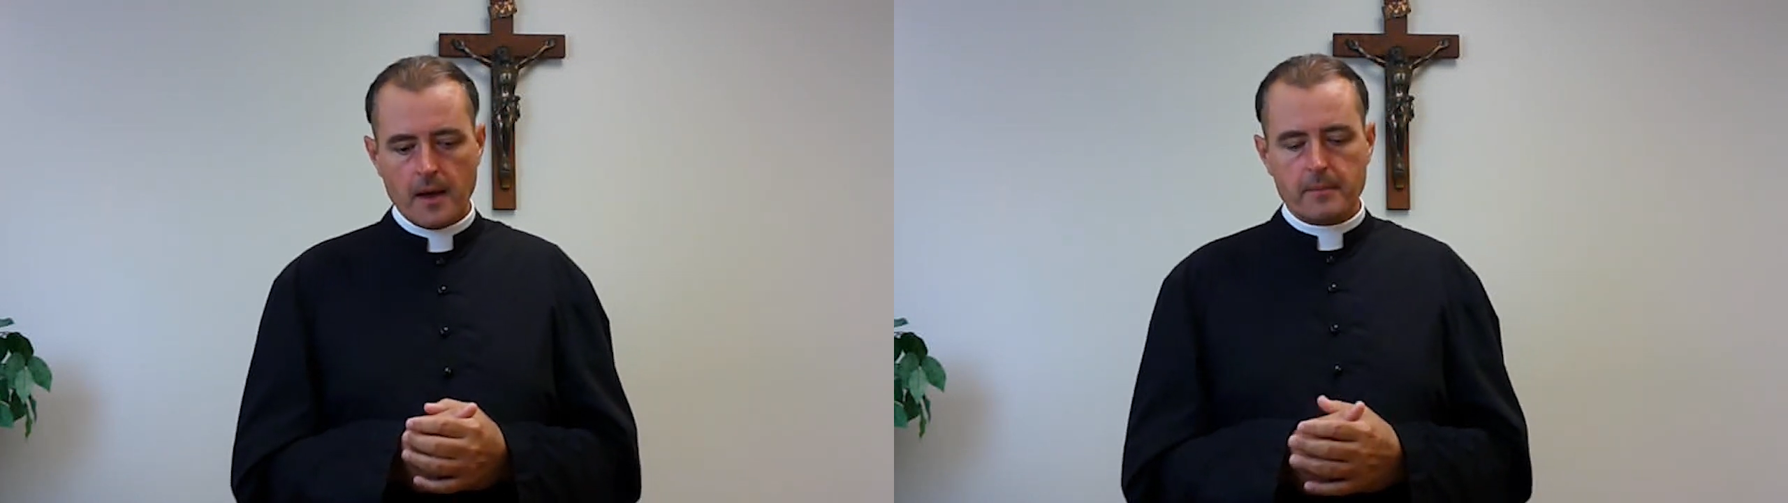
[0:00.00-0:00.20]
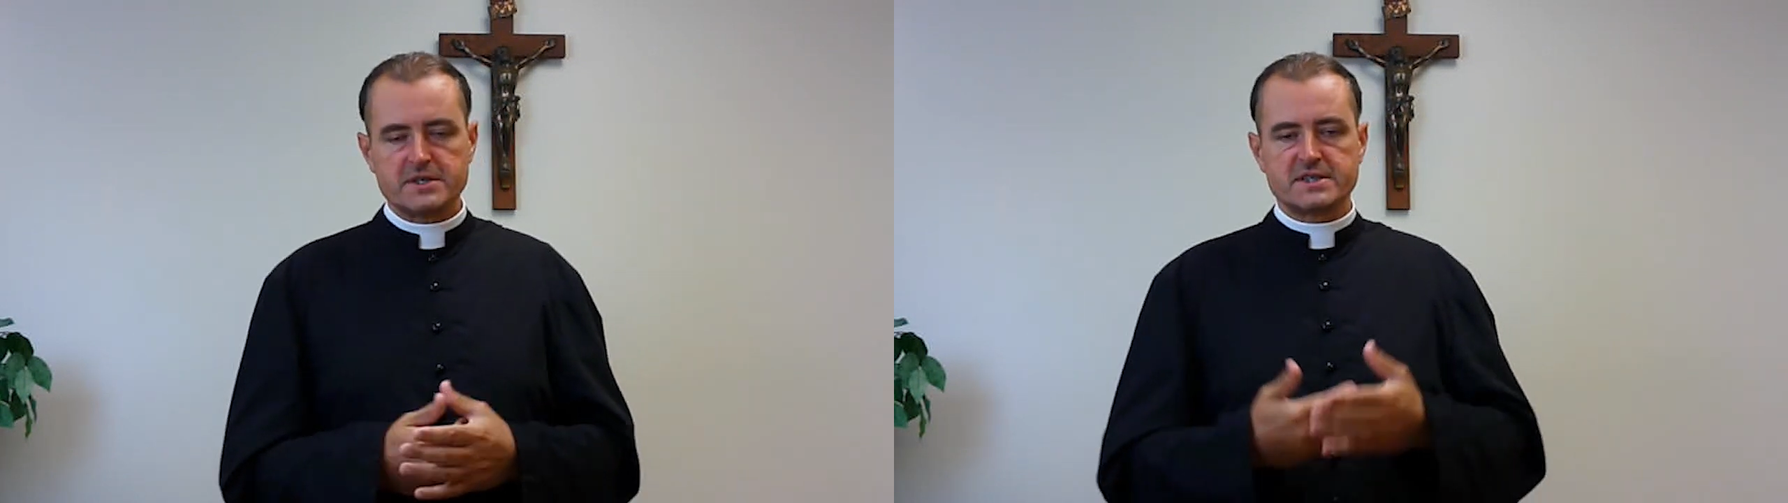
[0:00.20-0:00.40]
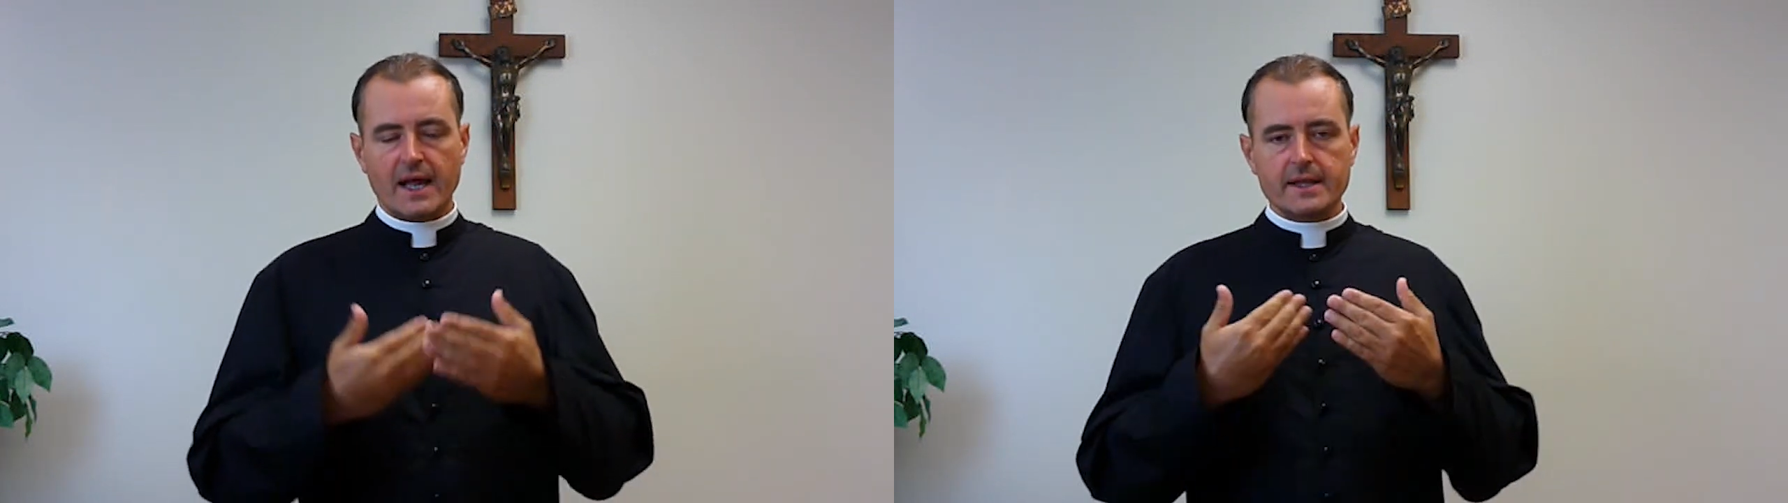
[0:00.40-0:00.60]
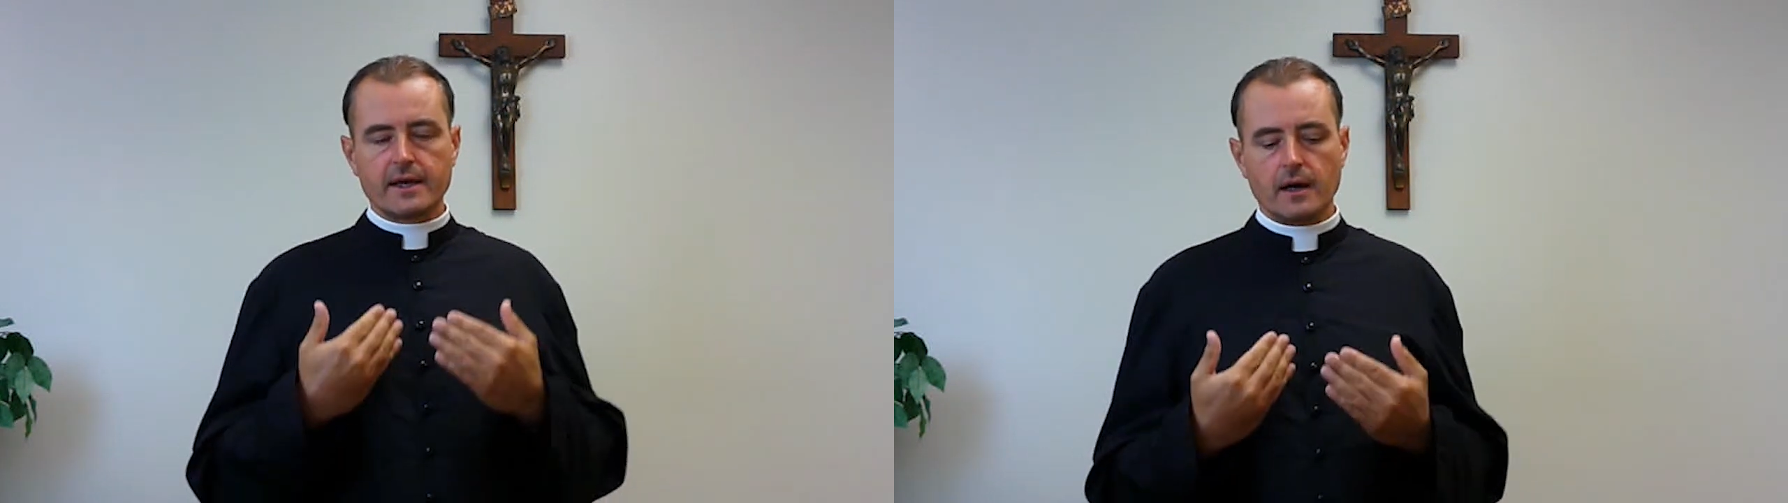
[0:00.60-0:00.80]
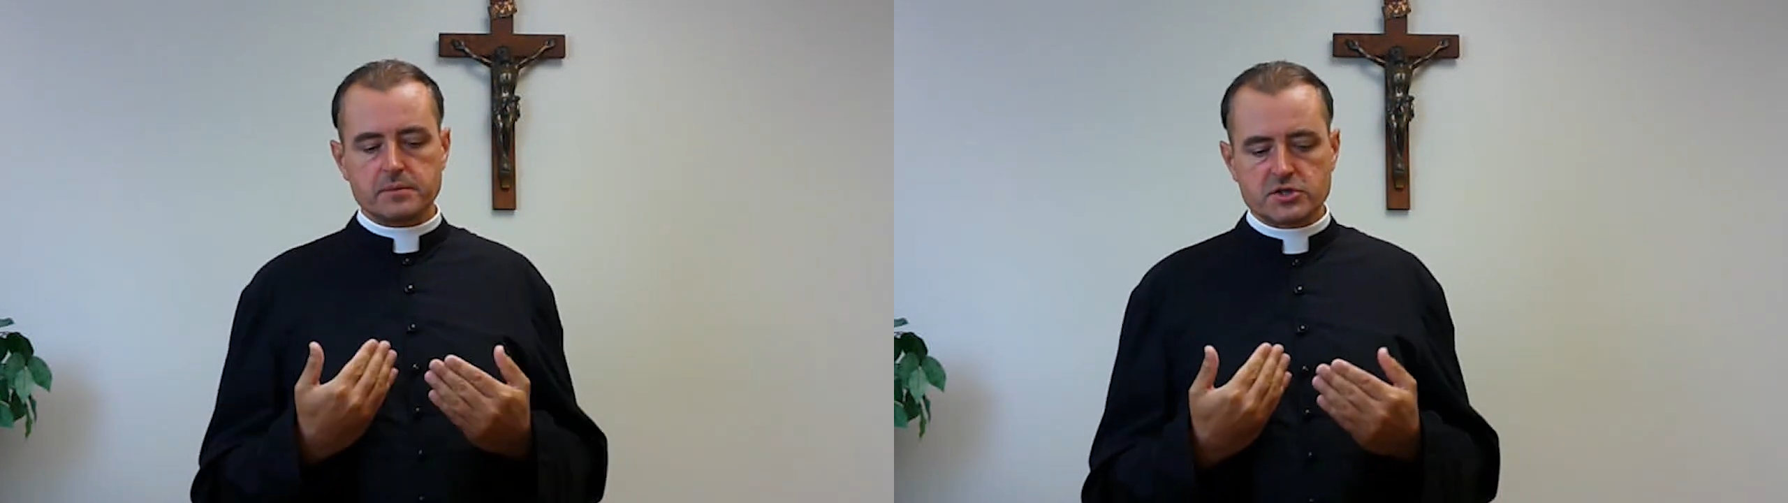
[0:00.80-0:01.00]
But
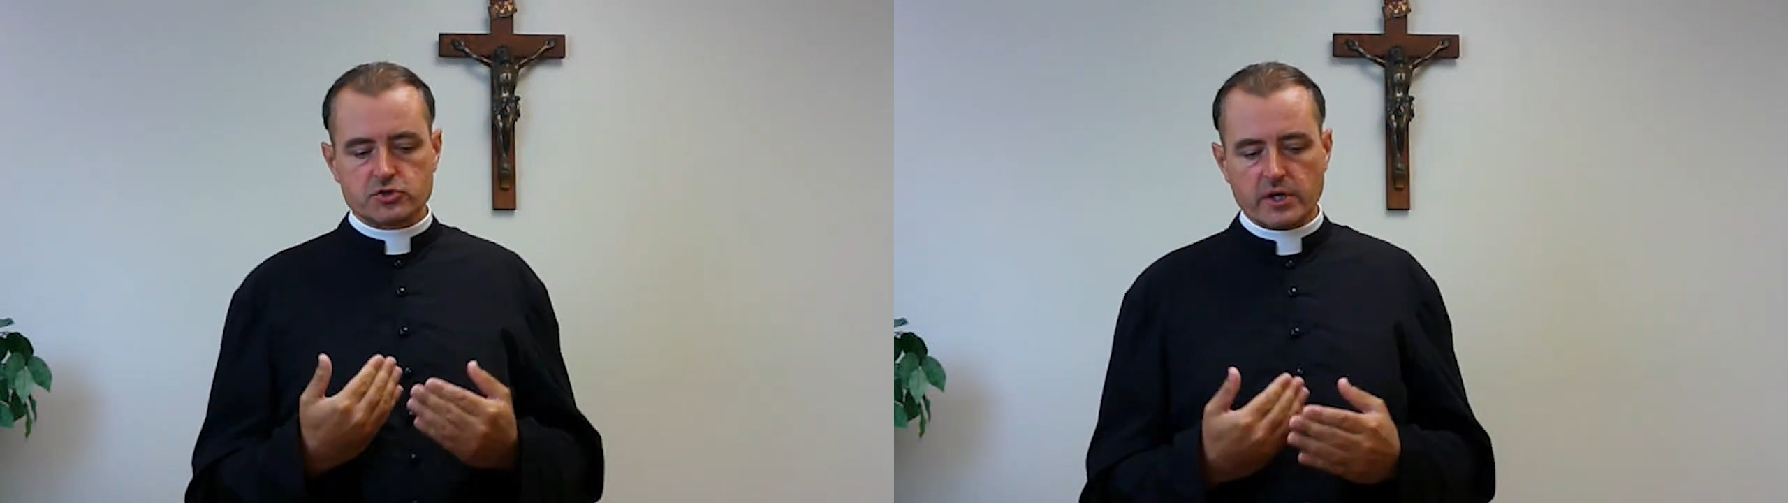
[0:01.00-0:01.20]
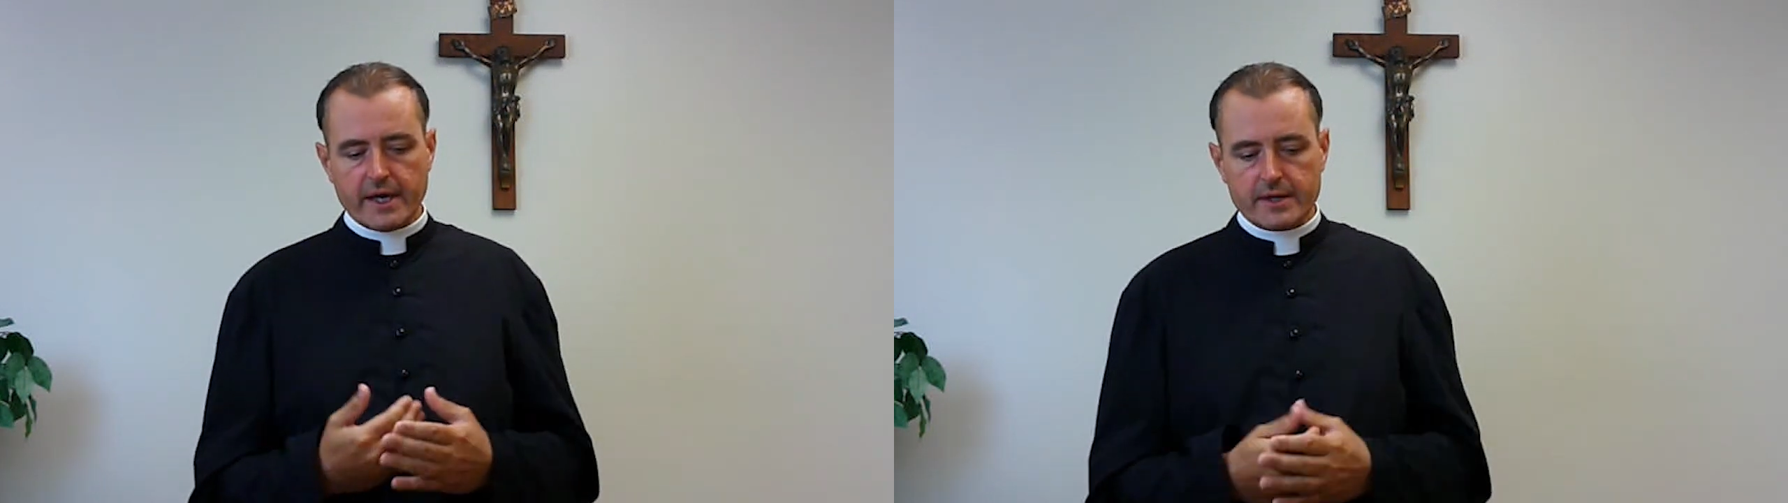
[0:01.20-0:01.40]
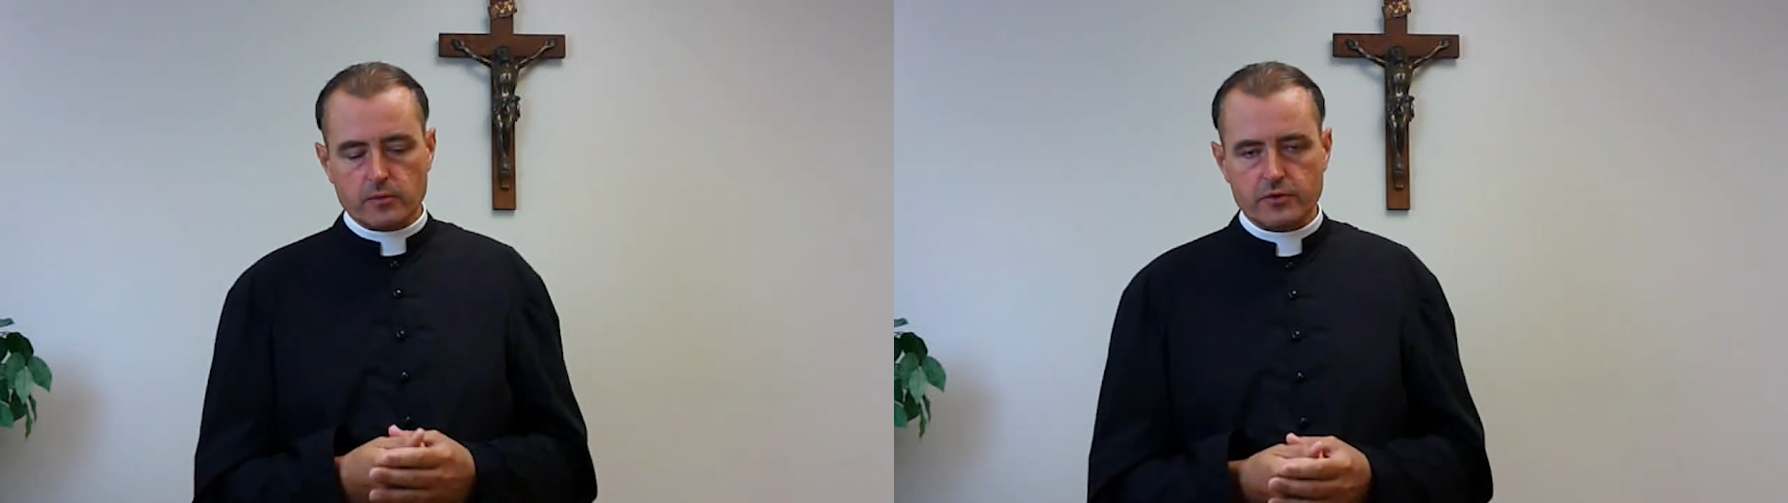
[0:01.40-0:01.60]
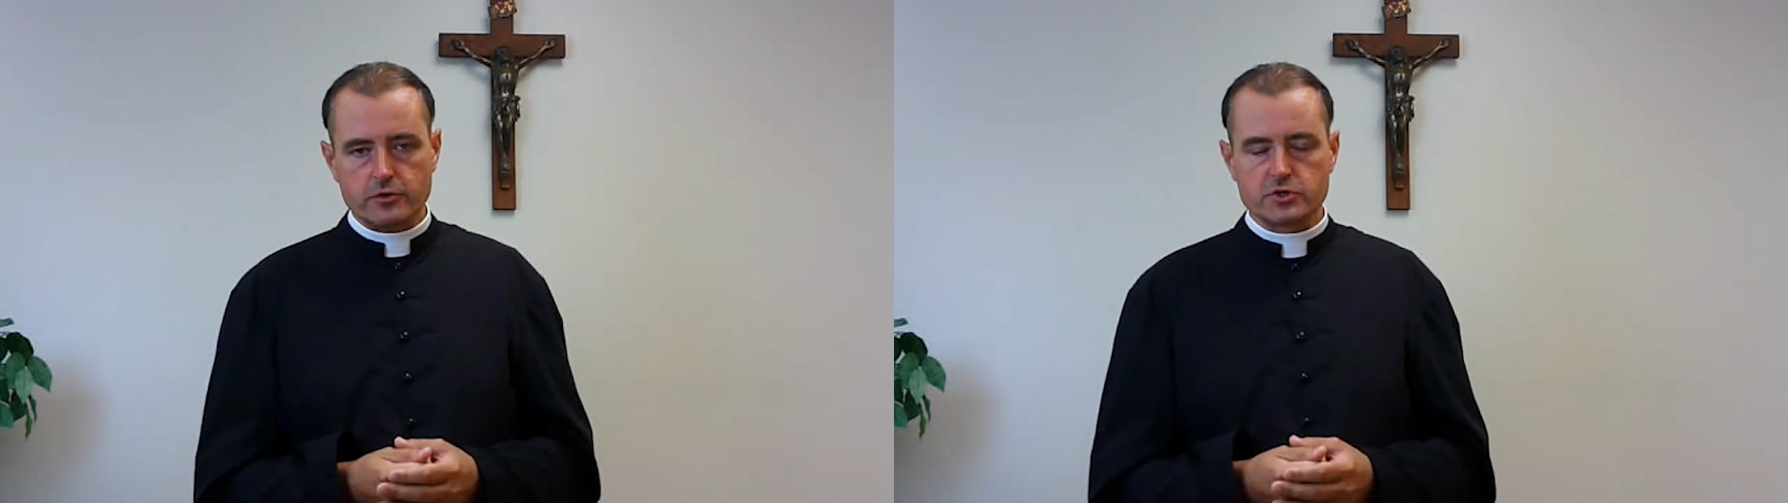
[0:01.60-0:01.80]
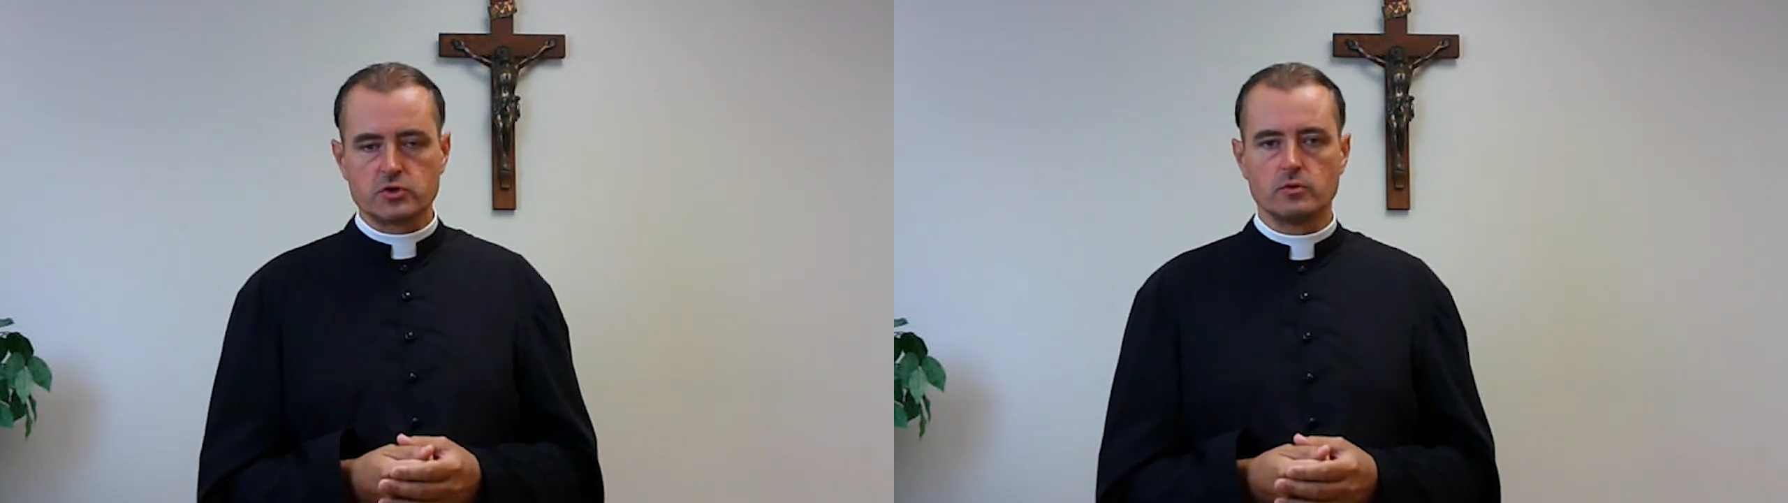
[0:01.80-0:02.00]
standing up straight with
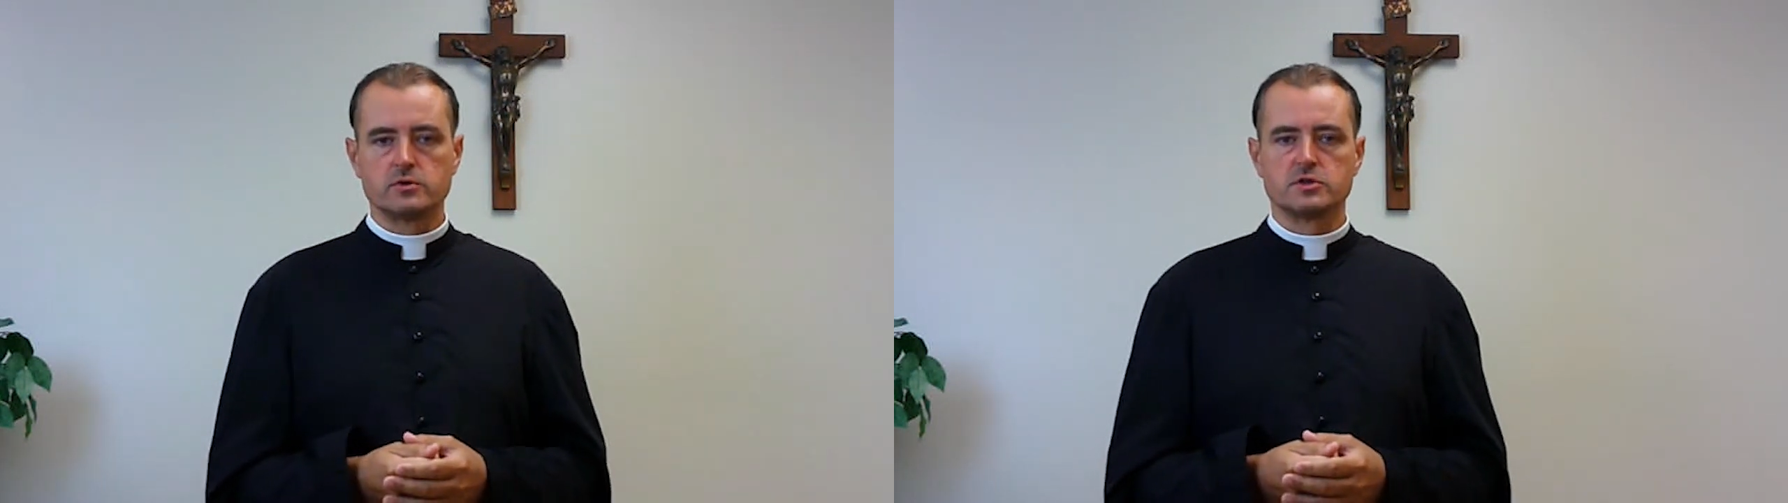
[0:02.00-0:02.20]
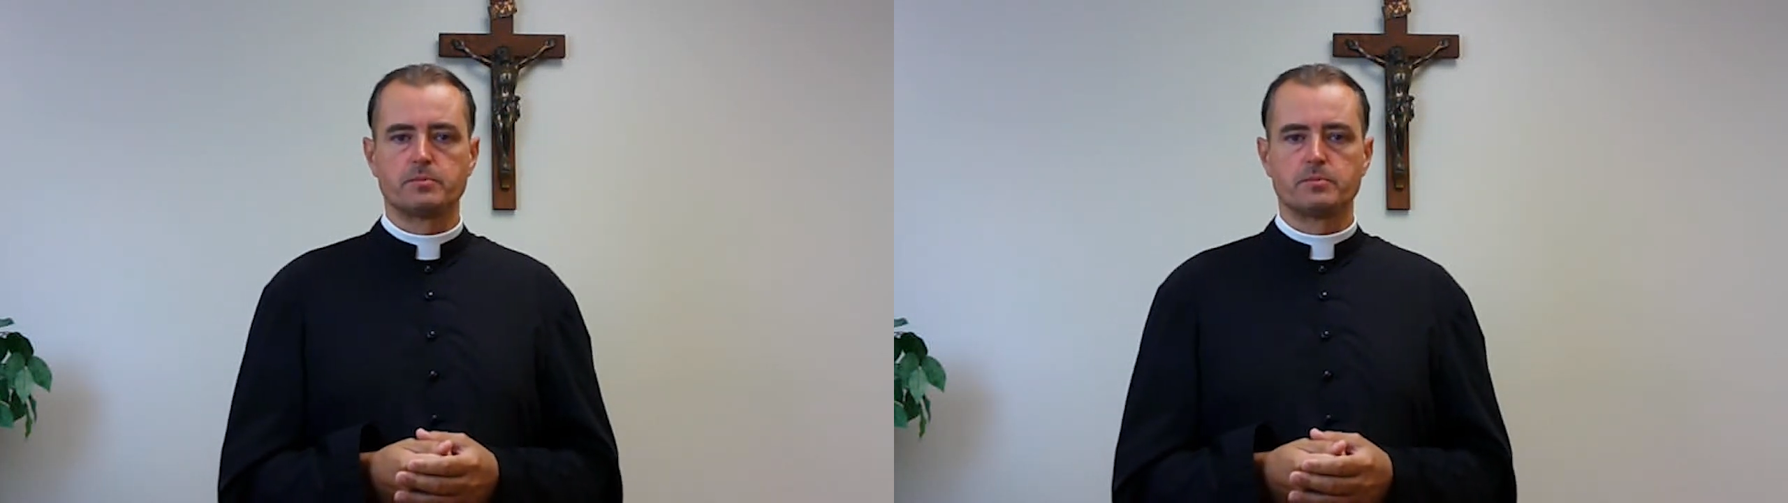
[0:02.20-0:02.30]
your shoulders